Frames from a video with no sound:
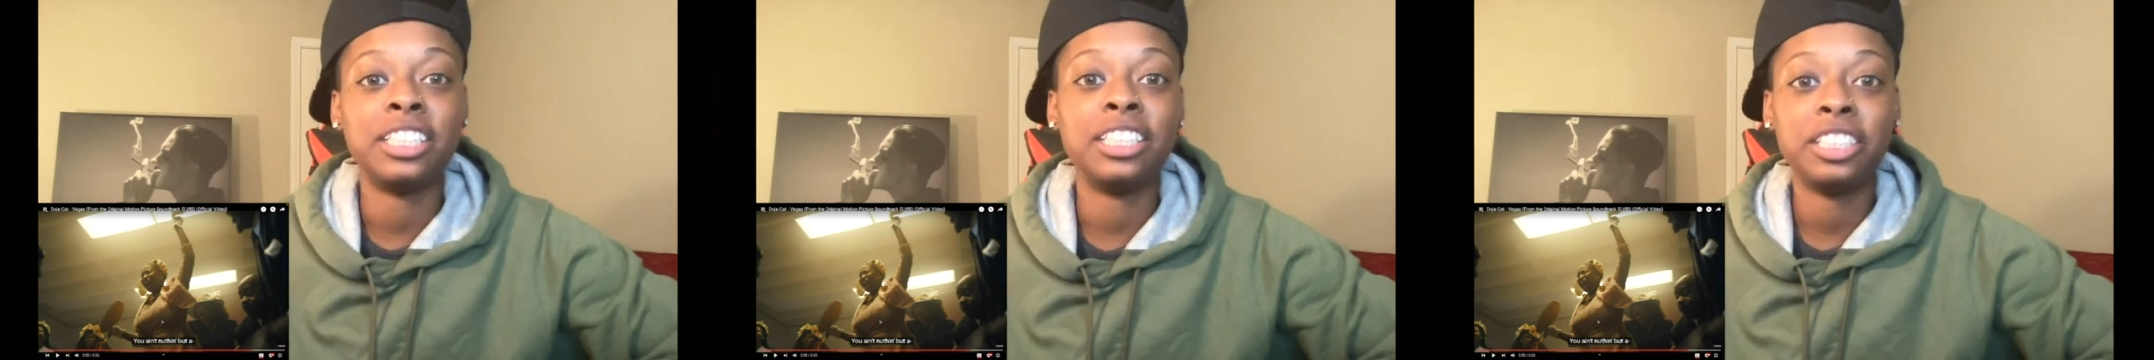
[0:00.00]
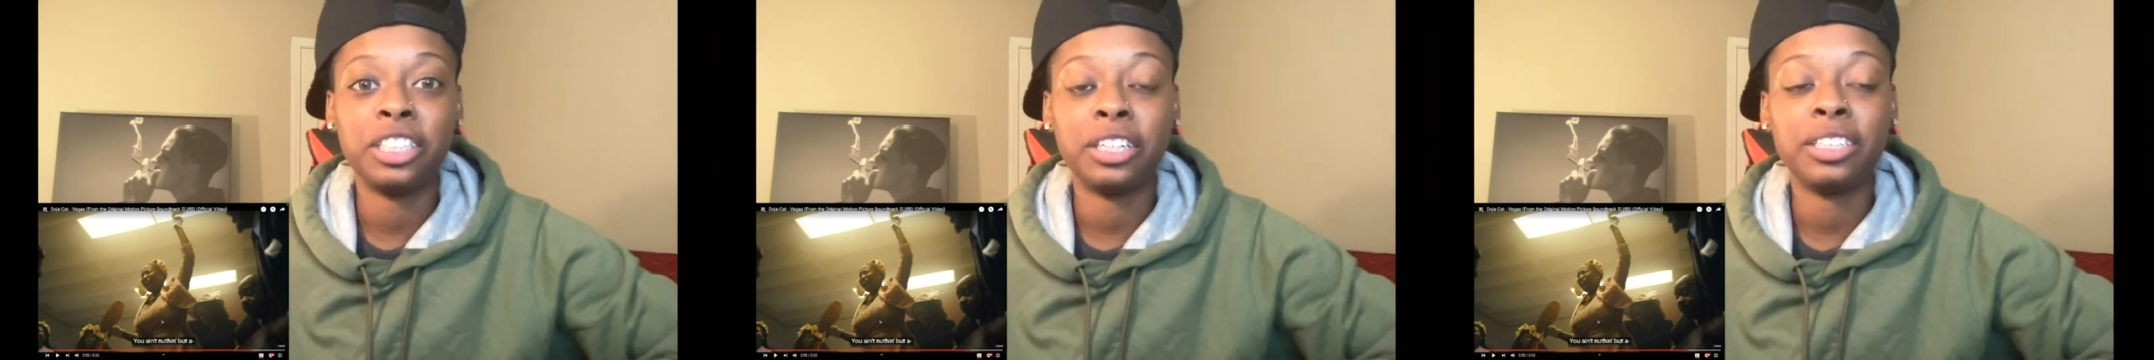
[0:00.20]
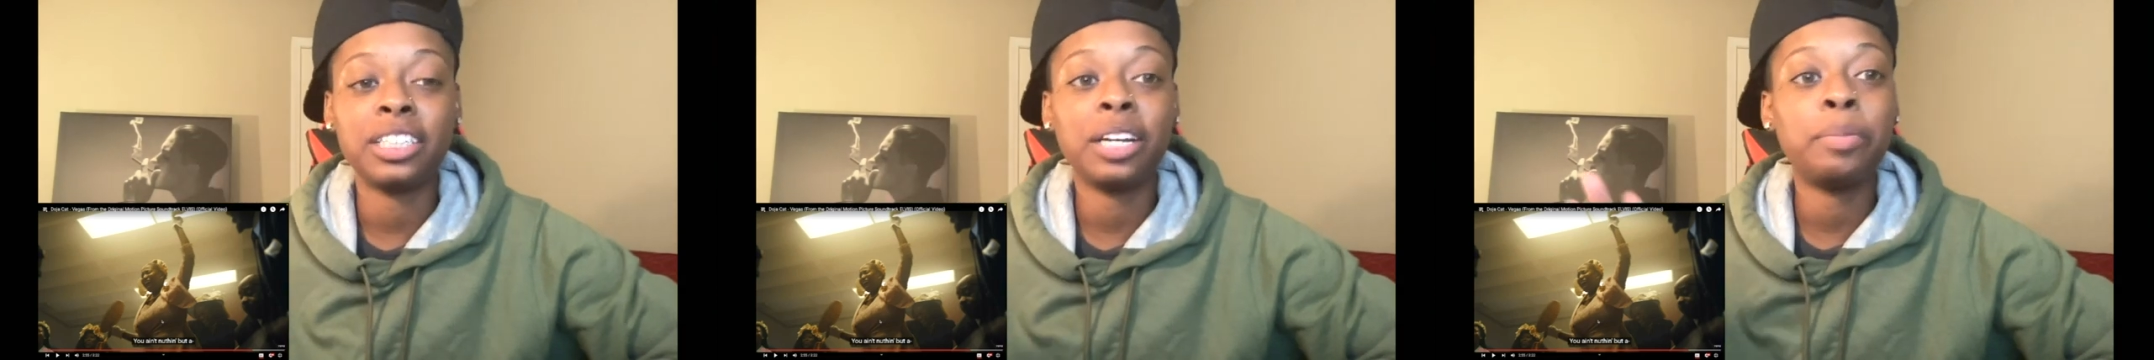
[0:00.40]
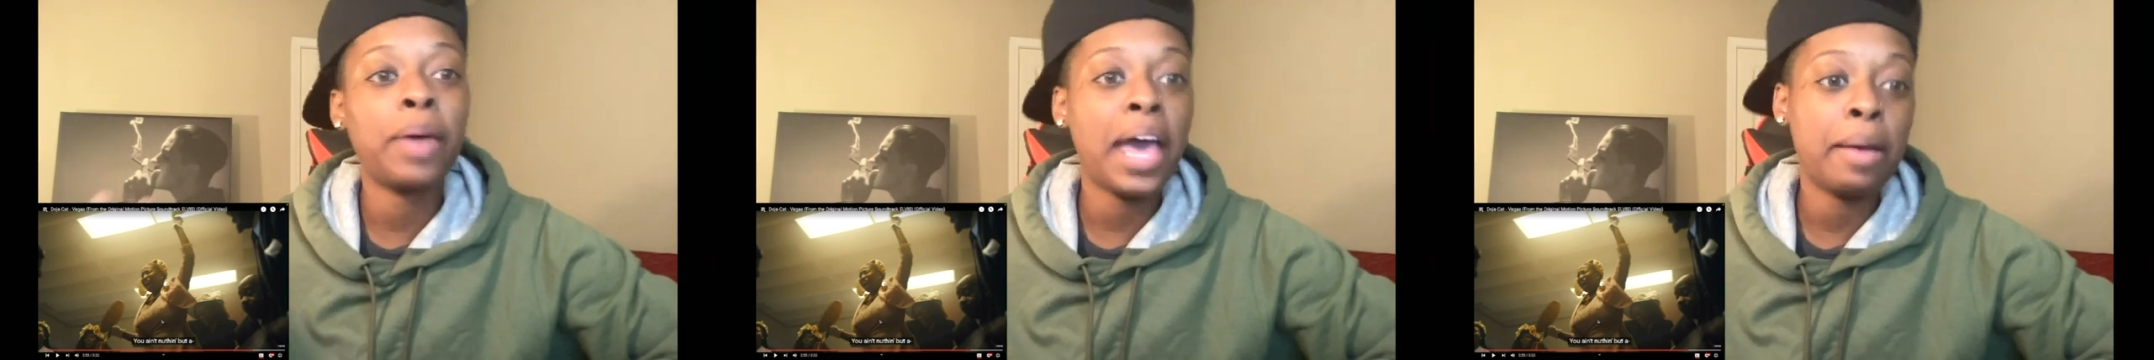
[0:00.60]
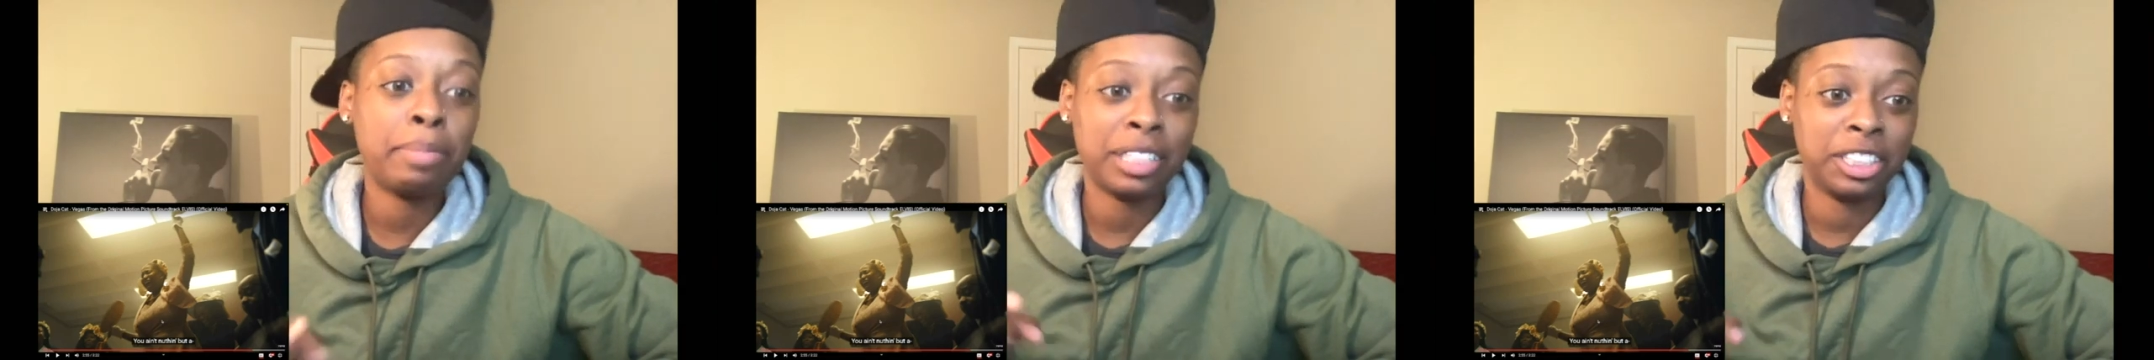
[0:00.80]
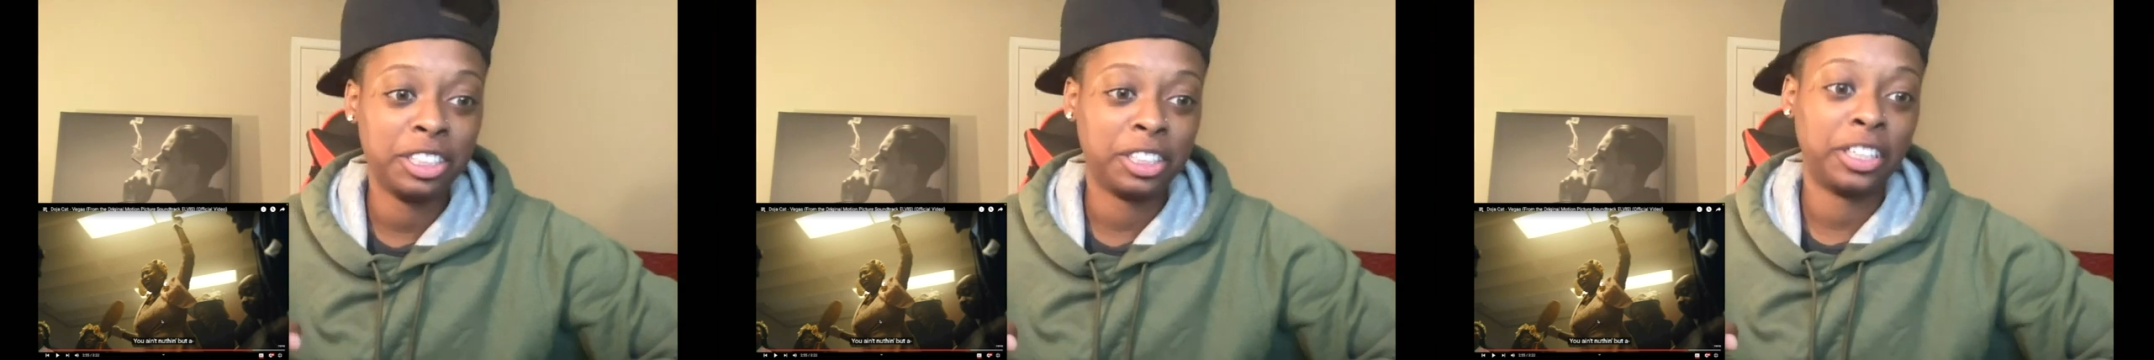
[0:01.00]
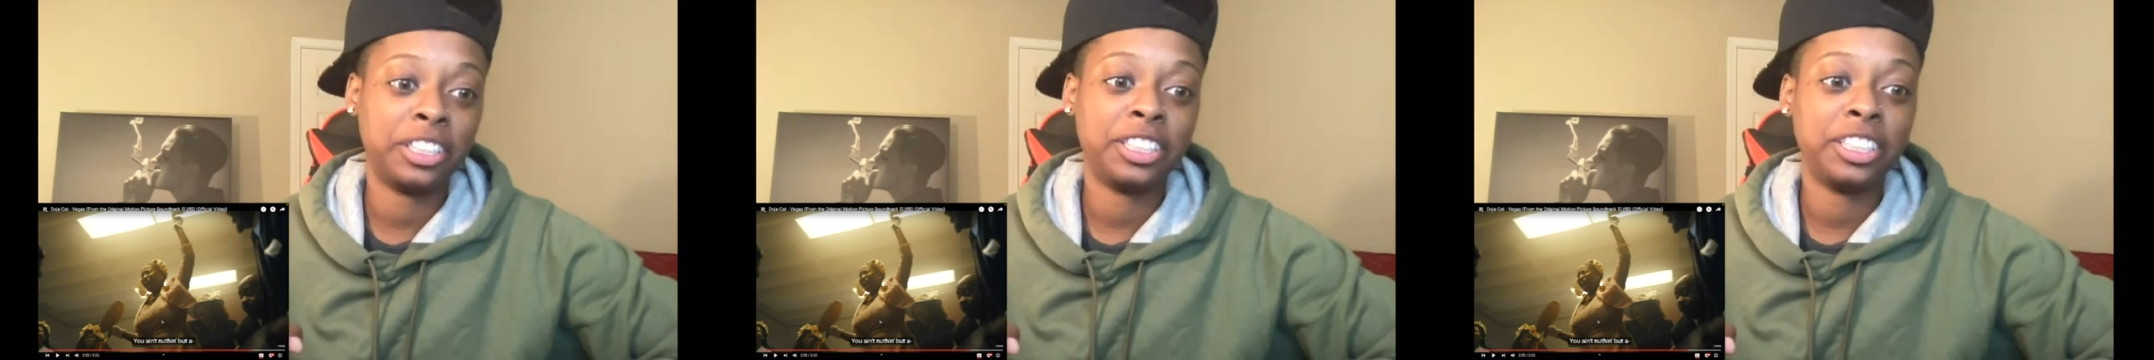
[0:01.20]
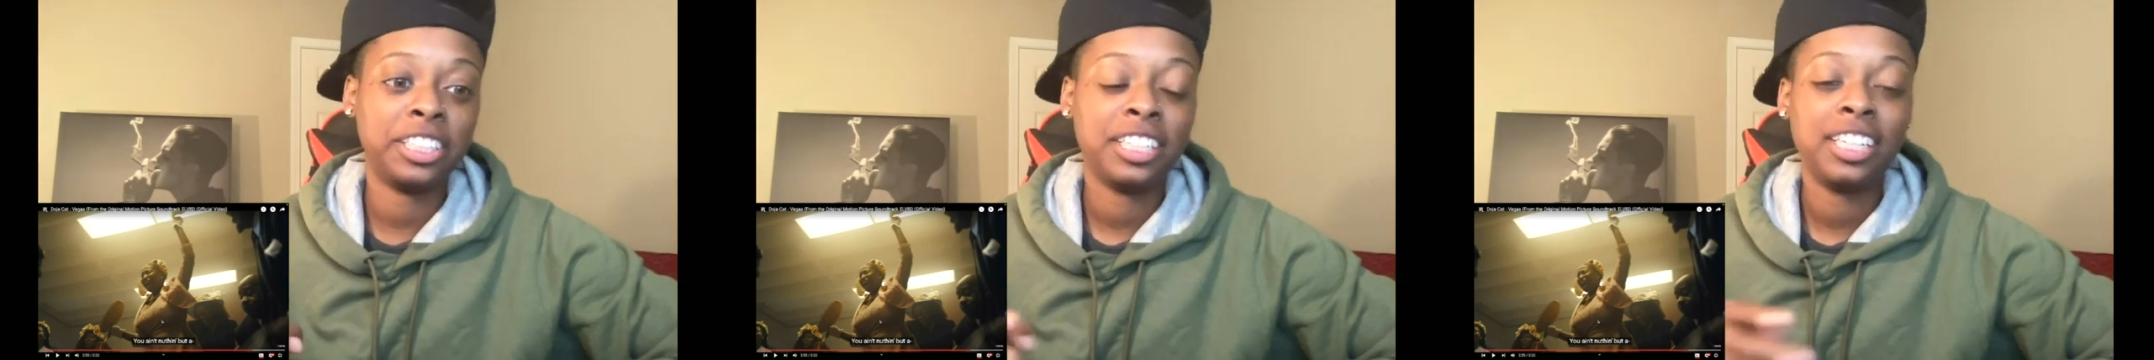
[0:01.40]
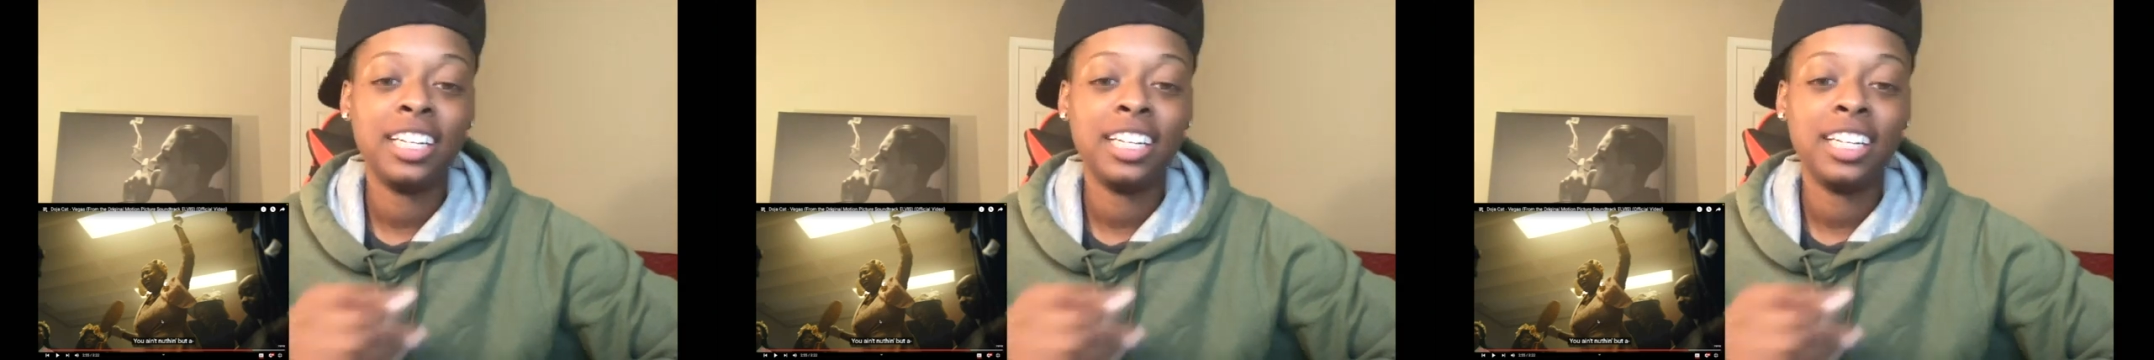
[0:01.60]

the church, a Baptist church.